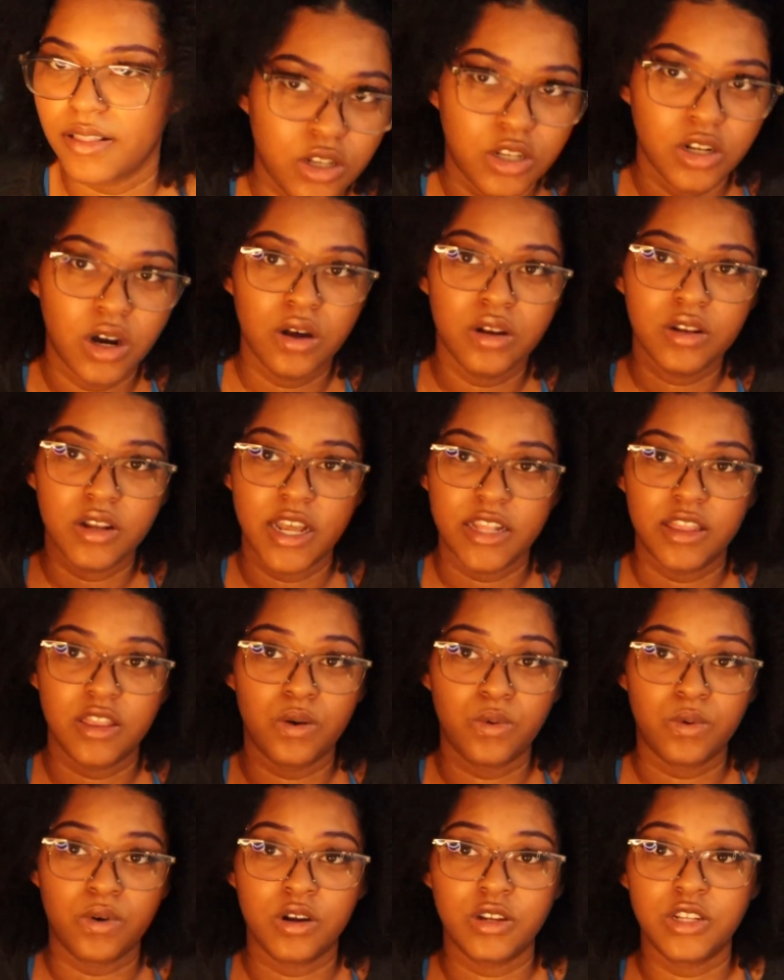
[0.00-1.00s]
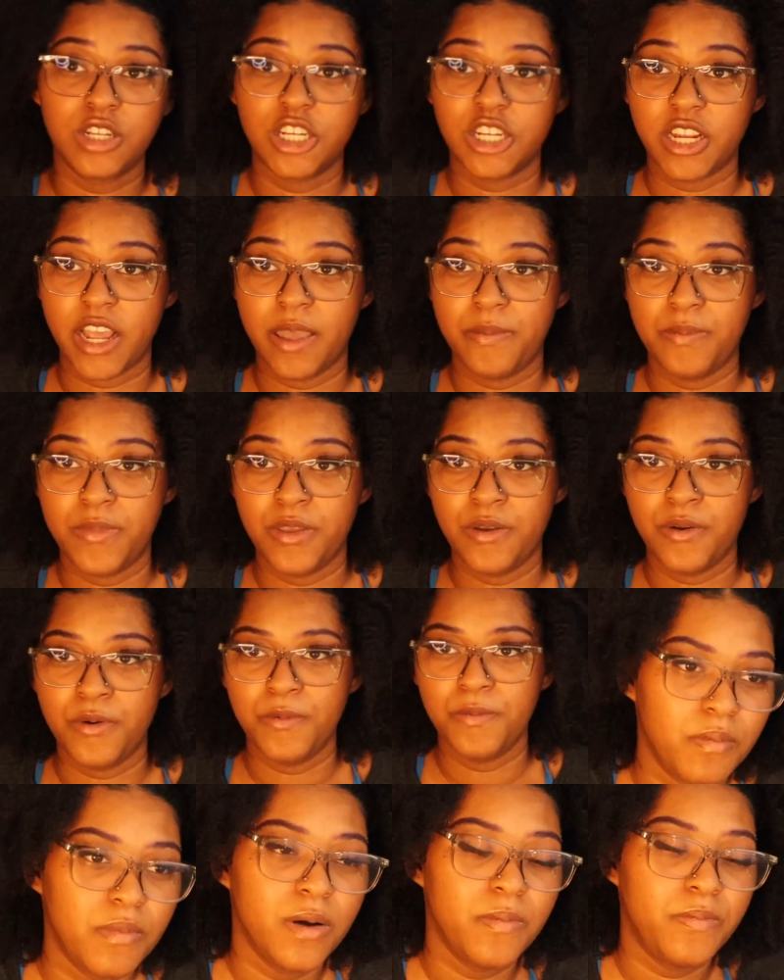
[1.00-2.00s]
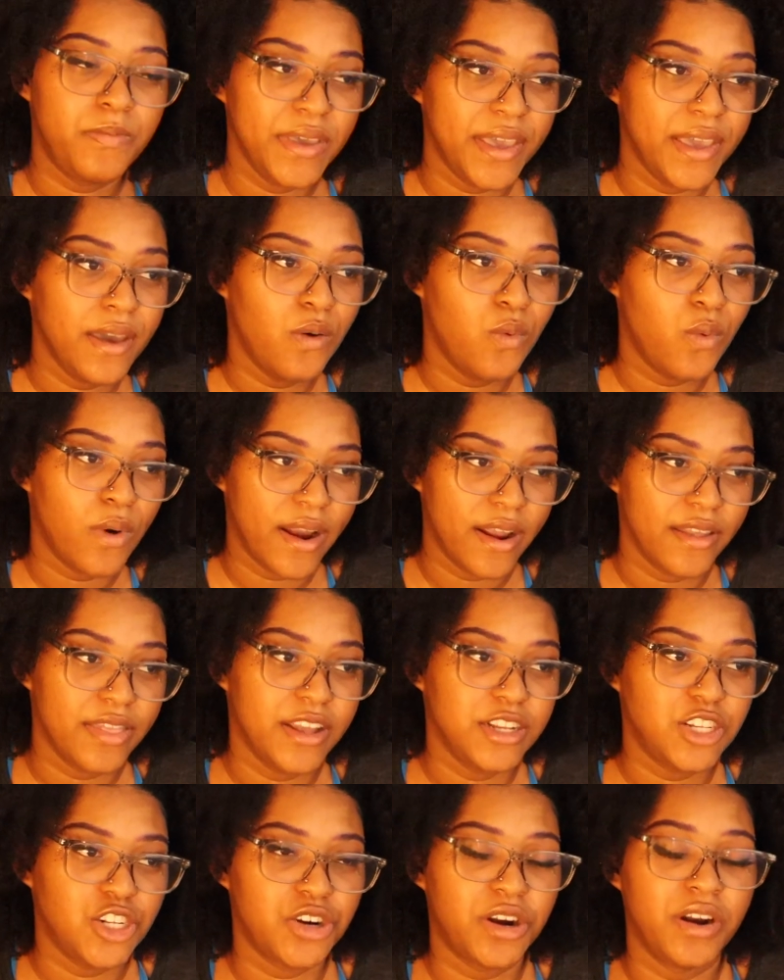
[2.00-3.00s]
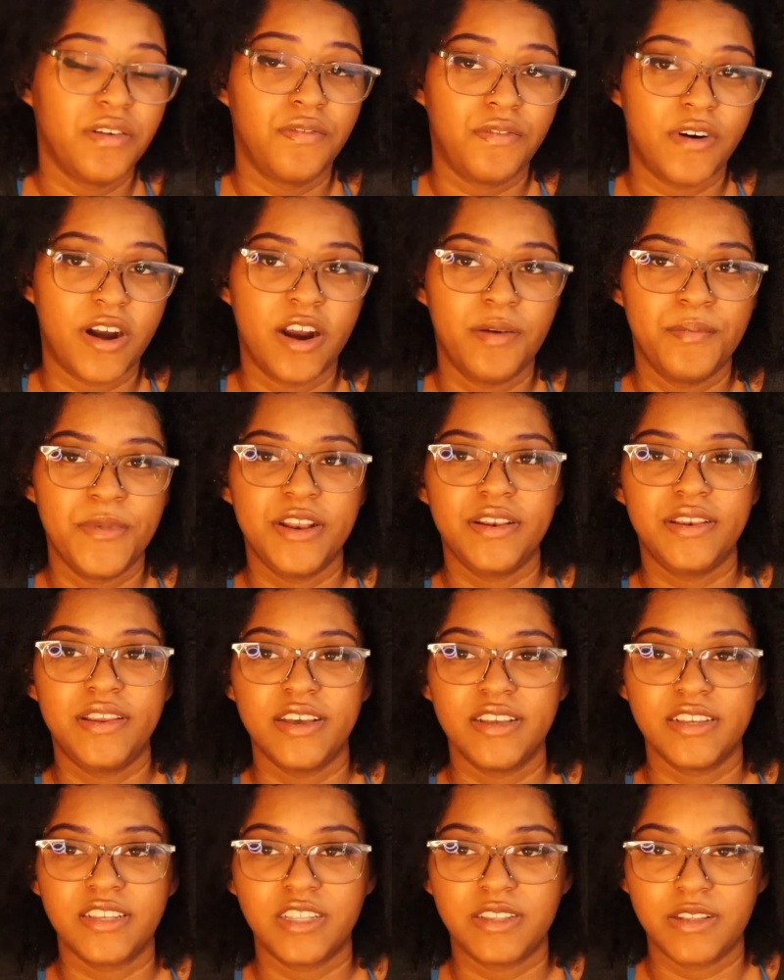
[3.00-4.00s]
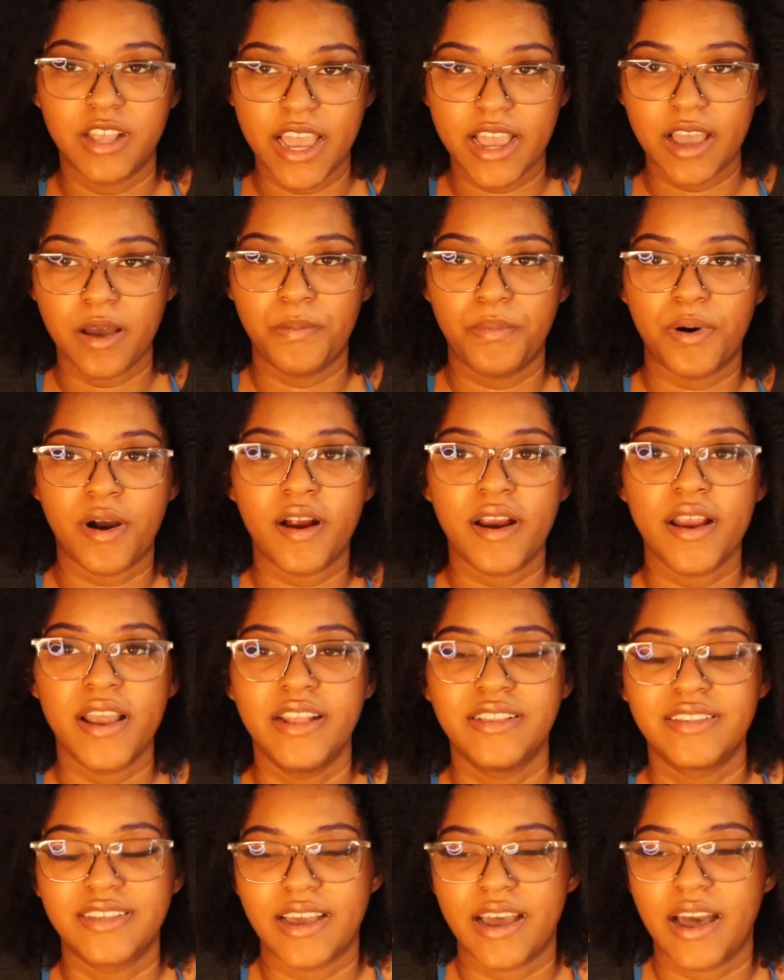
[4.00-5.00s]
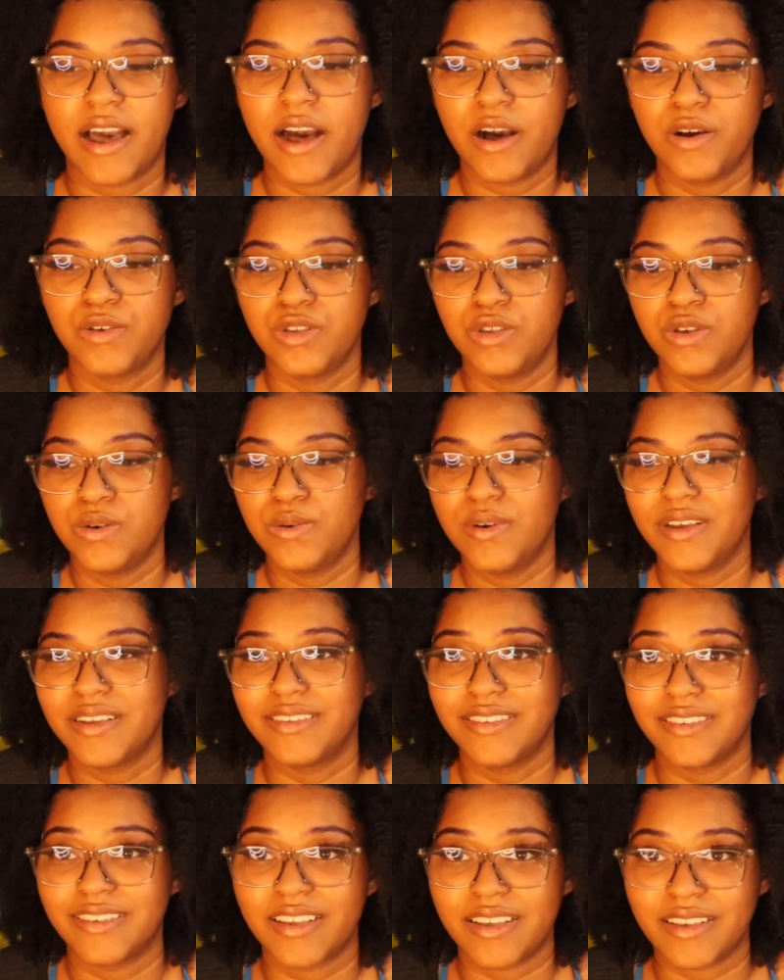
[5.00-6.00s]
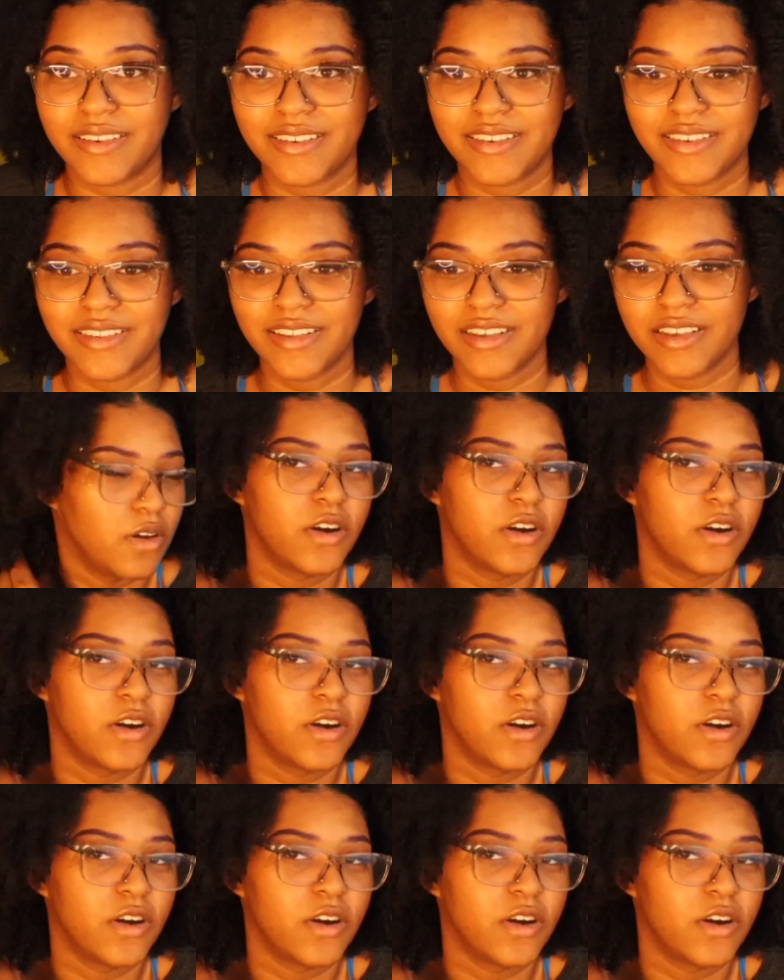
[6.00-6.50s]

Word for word: Don't let the world shape you, but be aware that your environment does take a part into how you exist.